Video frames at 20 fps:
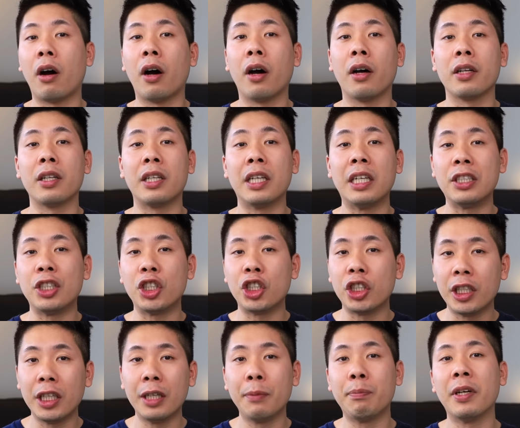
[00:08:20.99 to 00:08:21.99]
on the
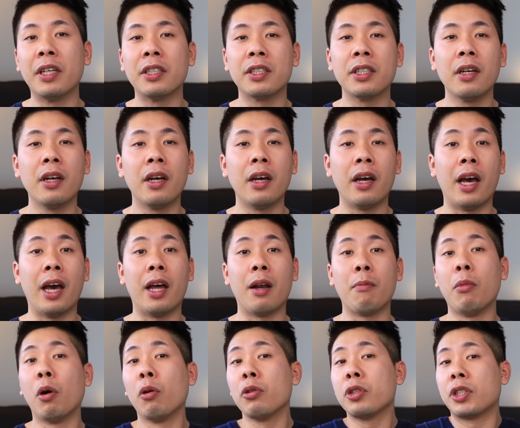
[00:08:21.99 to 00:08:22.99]
cheapest
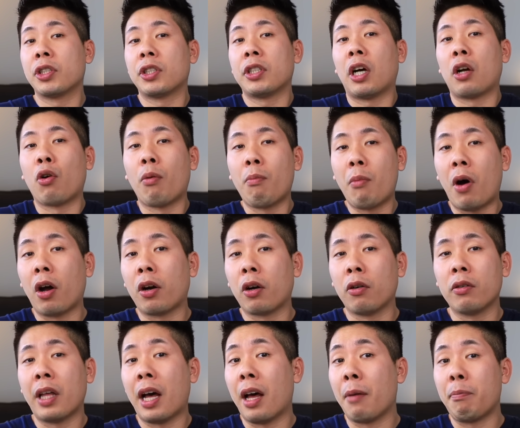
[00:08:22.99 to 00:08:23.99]
and most subtle
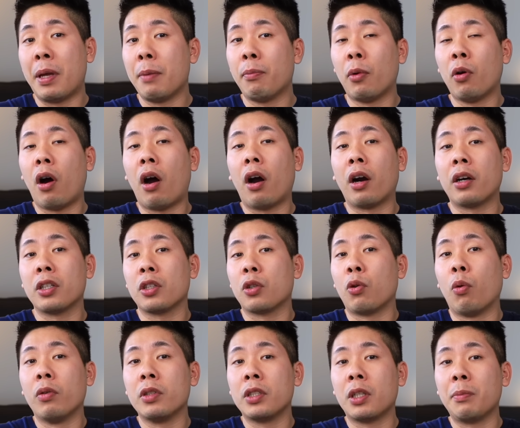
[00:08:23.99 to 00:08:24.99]
model that people aren't
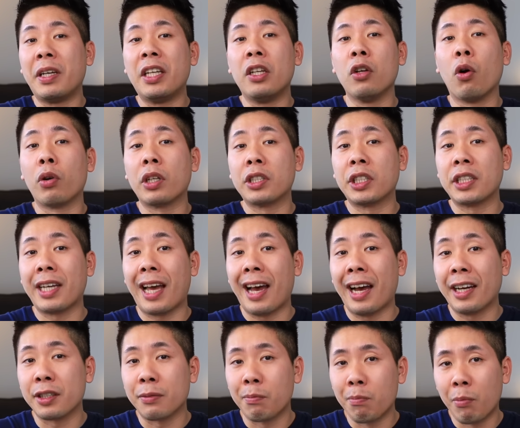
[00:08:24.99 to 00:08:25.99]
going to be noticing
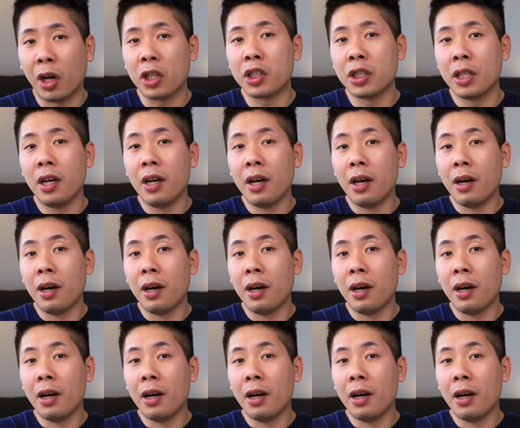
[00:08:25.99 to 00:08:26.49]
as much